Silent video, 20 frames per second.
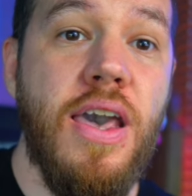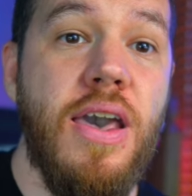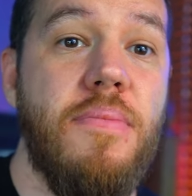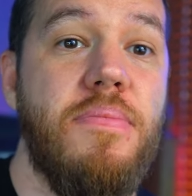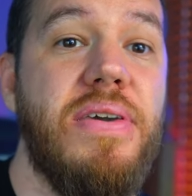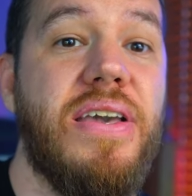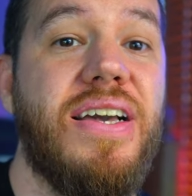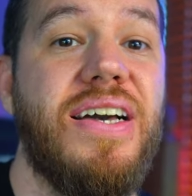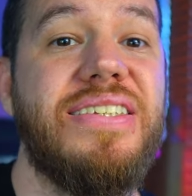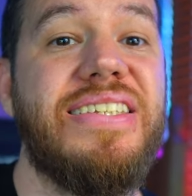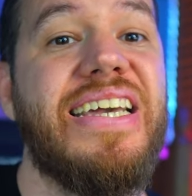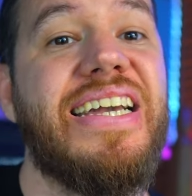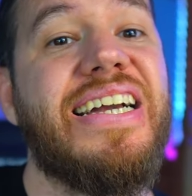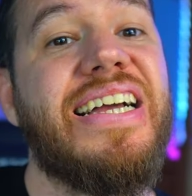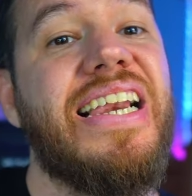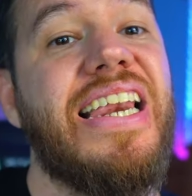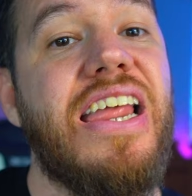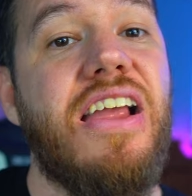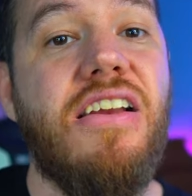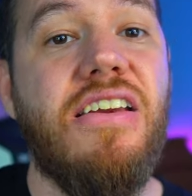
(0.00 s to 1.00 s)
because it
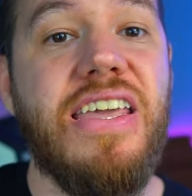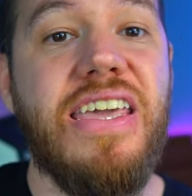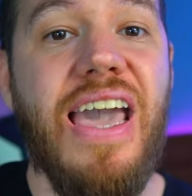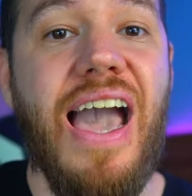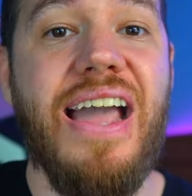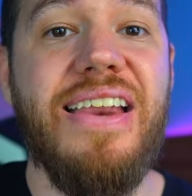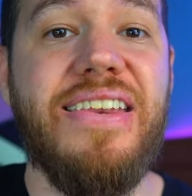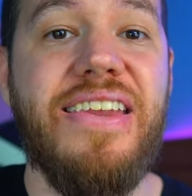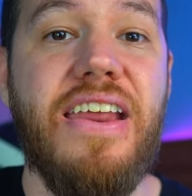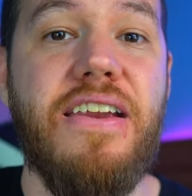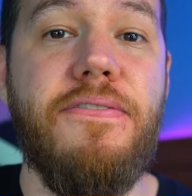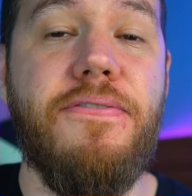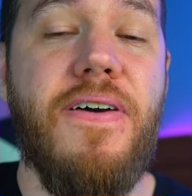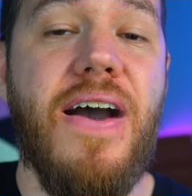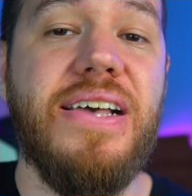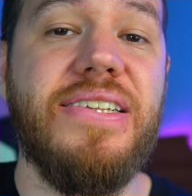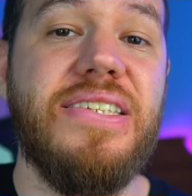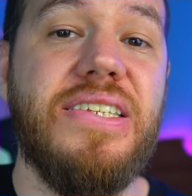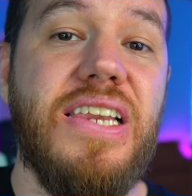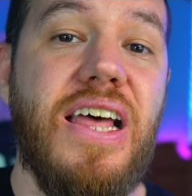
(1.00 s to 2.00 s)
clearly
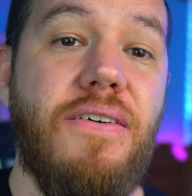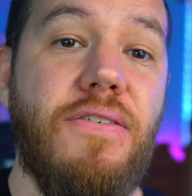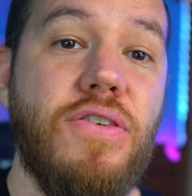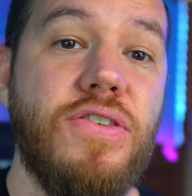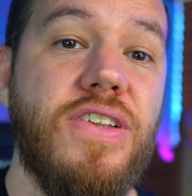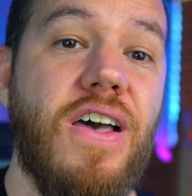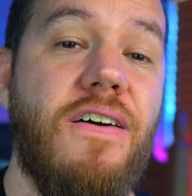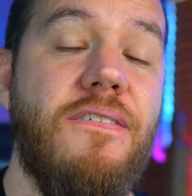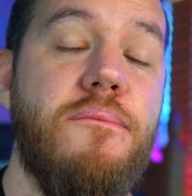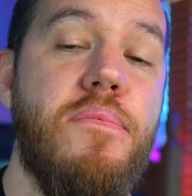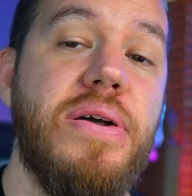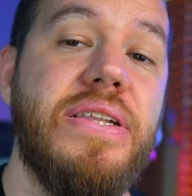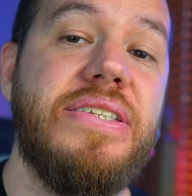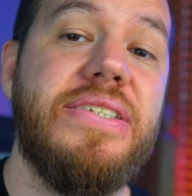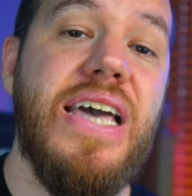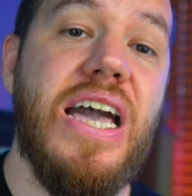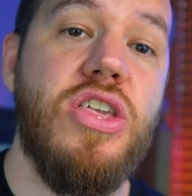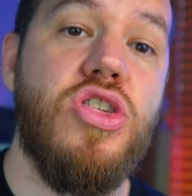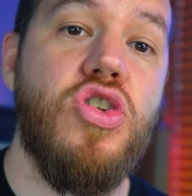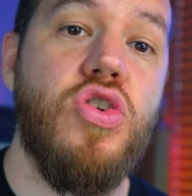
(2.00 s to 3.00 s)
identifies levels of
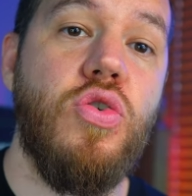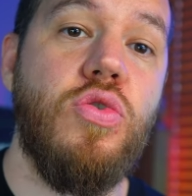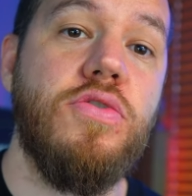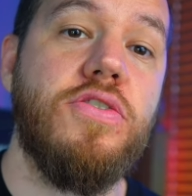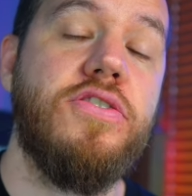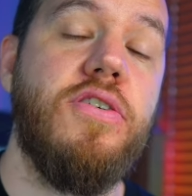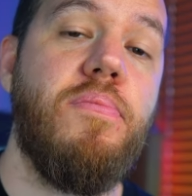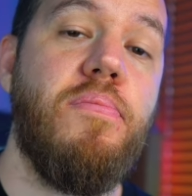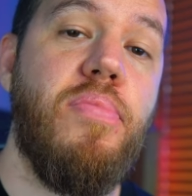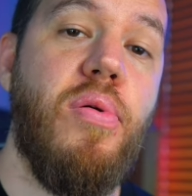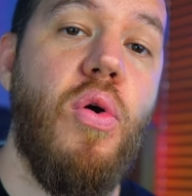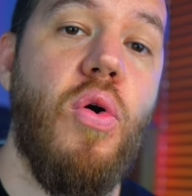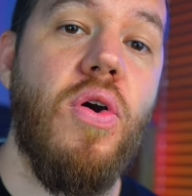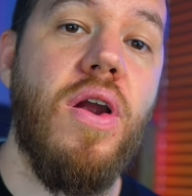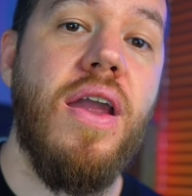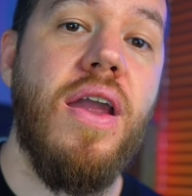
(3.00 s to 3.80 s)
potential support